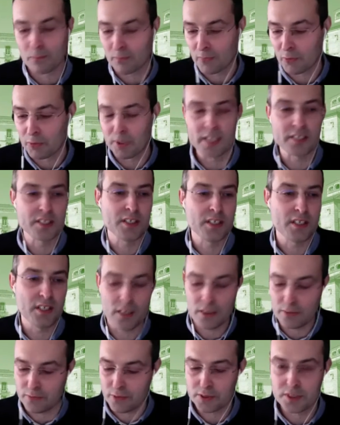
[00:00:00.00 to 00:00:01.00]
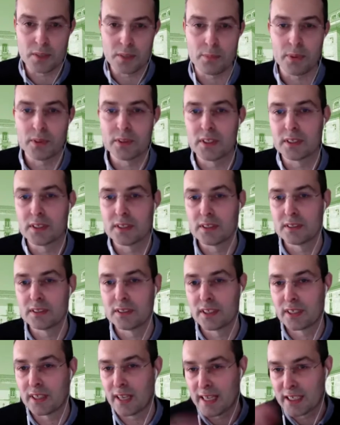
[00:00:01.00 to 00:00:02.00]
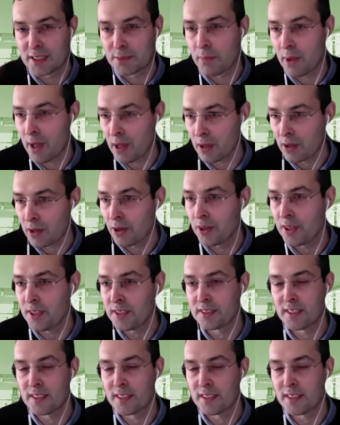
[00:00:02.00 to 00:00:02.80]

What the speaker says: We can see here, for example, the glazed balconies.